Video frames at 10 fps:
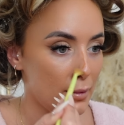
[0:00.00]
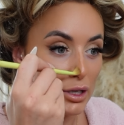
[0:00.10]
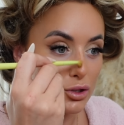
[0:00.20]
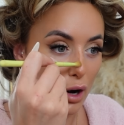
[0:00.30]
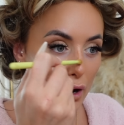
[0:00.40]
We
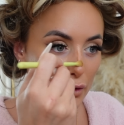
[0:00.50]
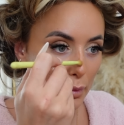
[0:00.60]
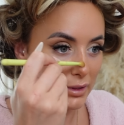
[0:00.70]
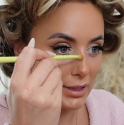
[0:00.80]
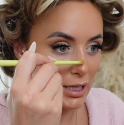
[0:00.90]
drove to
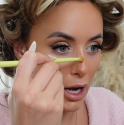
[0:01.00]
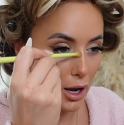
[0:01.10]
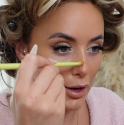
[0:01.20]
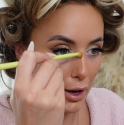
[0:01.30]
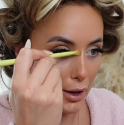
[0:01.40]

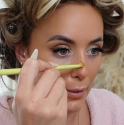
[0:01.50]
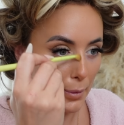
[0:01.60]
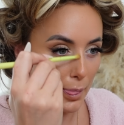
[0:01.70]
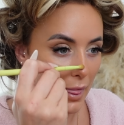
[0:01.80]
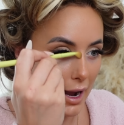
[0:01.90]

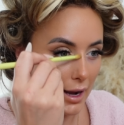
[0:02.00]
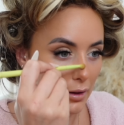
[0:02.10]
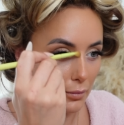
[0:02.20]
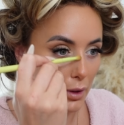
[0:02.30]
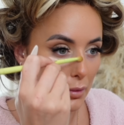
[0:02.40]
Positano
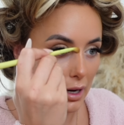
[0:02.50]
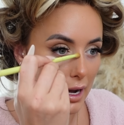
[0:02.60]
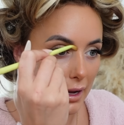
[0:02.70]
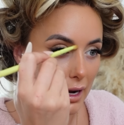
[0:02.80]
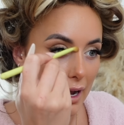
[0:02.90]
and we were
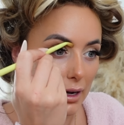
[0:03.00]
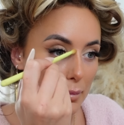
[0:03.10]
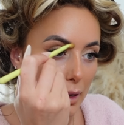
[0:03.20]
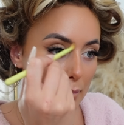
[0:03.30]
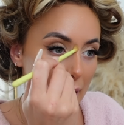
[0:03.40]
like, I had a
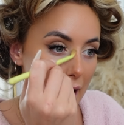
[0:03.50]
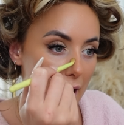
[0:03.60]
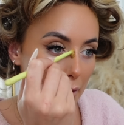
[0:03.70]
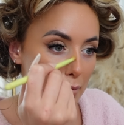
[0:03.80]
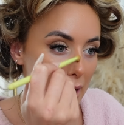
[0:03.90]
big
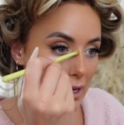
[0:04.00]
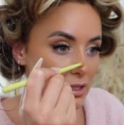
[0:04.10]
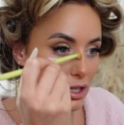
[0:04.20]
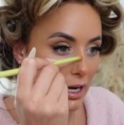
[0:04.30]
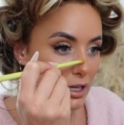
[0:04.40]
bag with me
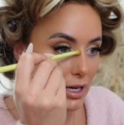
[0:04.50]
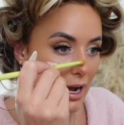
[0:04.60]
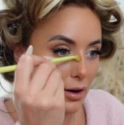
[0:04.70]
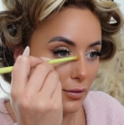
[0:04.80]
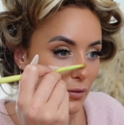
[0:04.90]
to change
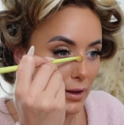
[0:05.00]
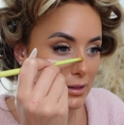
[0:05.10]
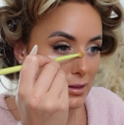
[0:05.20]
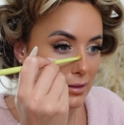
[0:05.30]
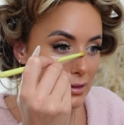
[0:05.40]

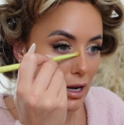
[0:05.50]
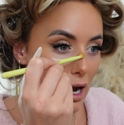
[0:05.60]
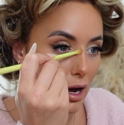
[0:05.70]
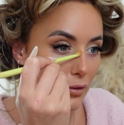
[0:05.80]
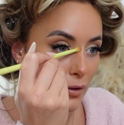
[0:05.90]
outfits and
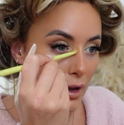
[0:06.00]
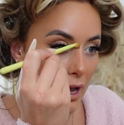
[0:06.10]
stuff